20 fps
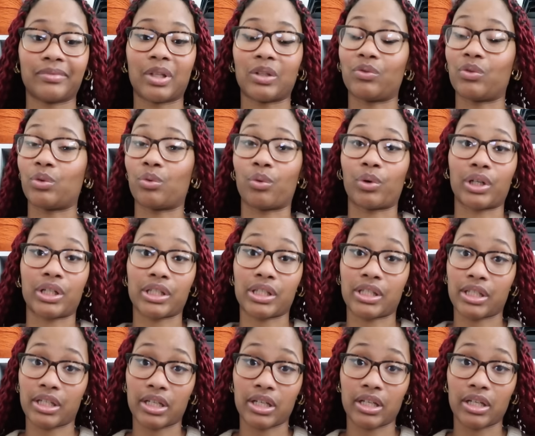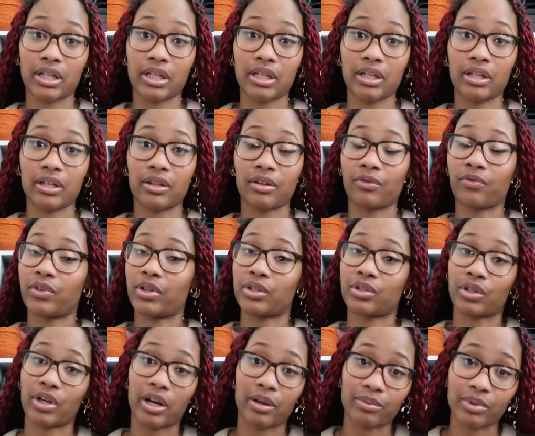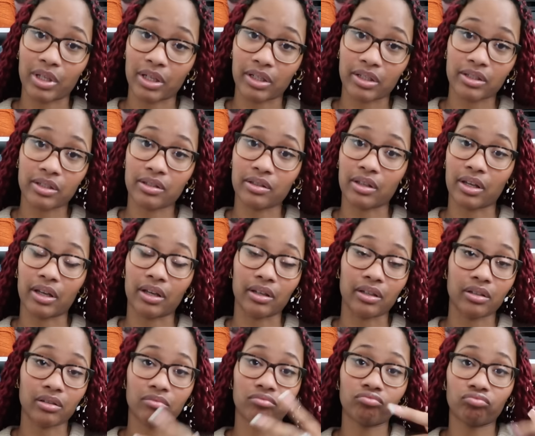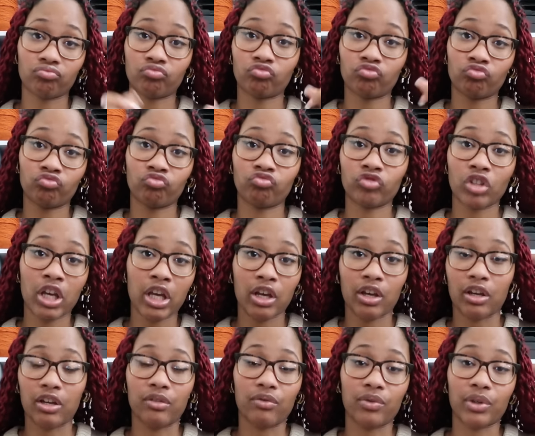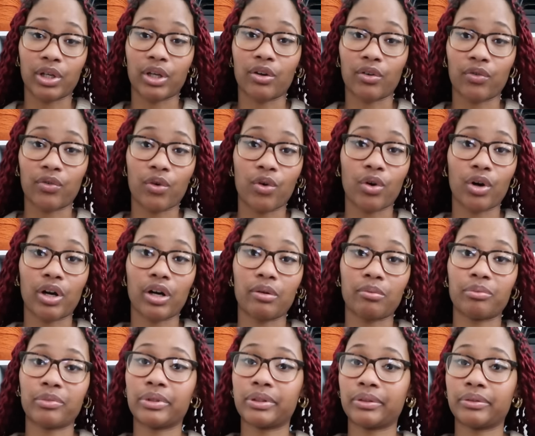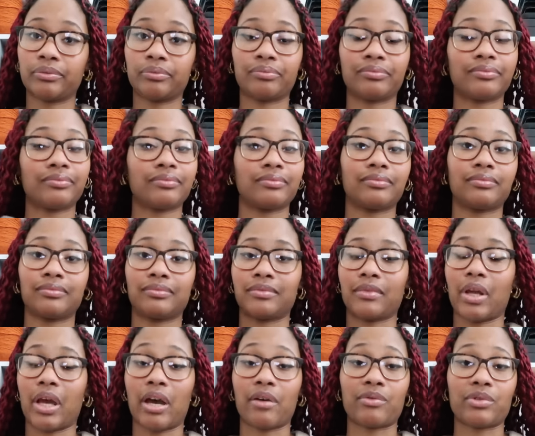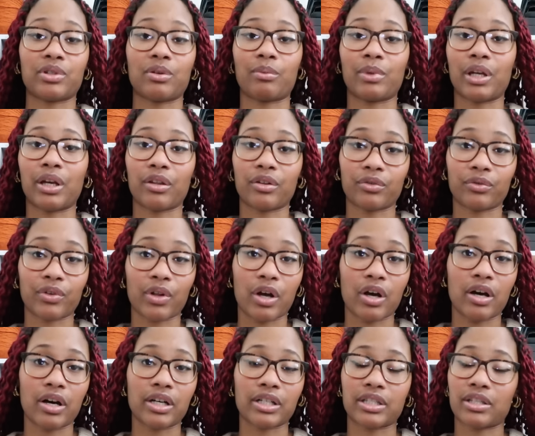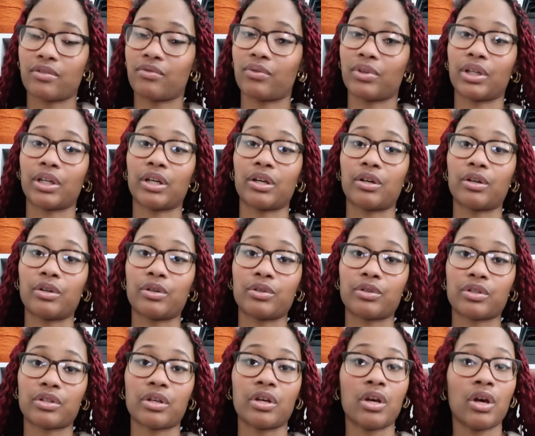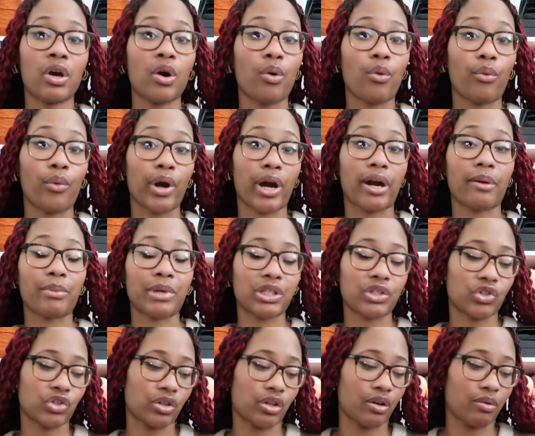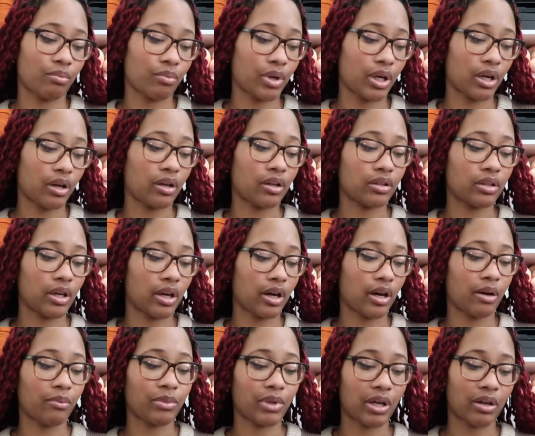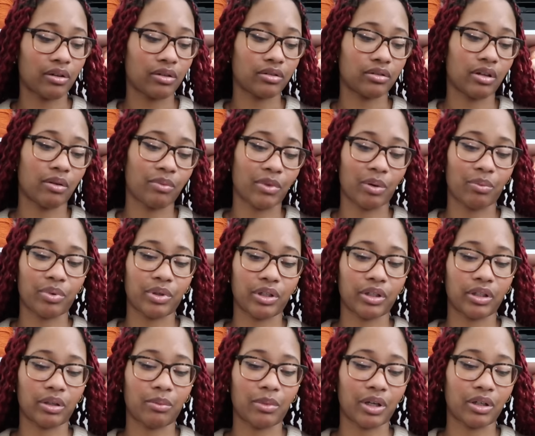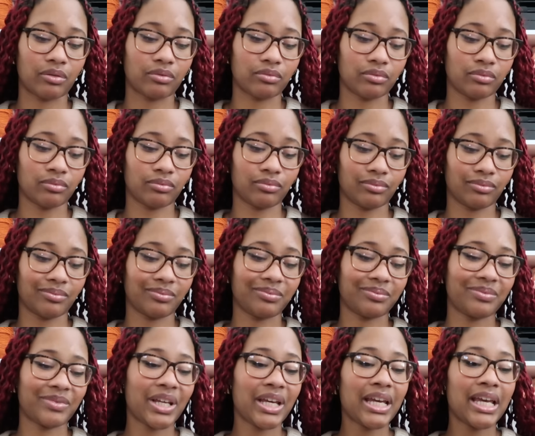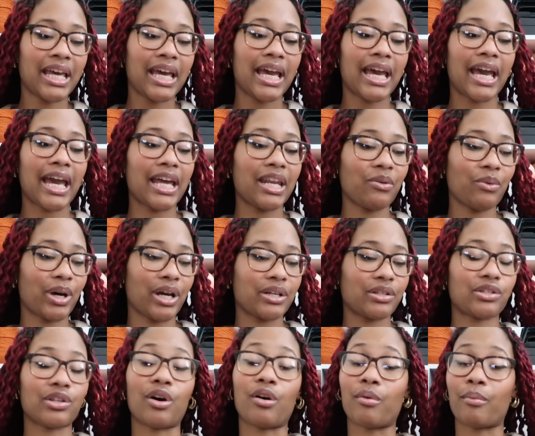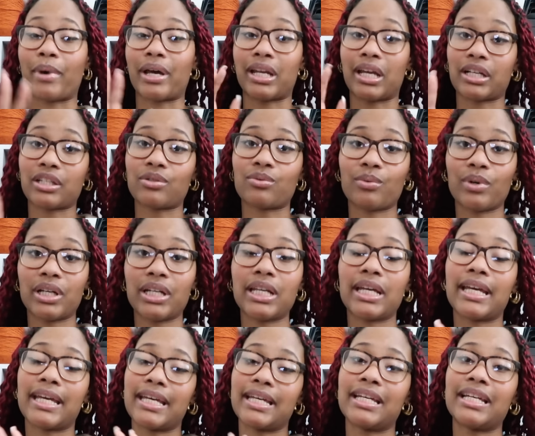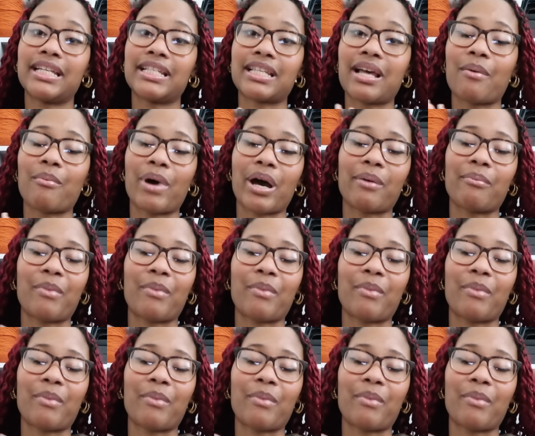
If you want to see the finished objects like in video form, I have so many other vlogs and videos where I mention them, but yeah, I'm not pulling them out. Anyway, so my next one is my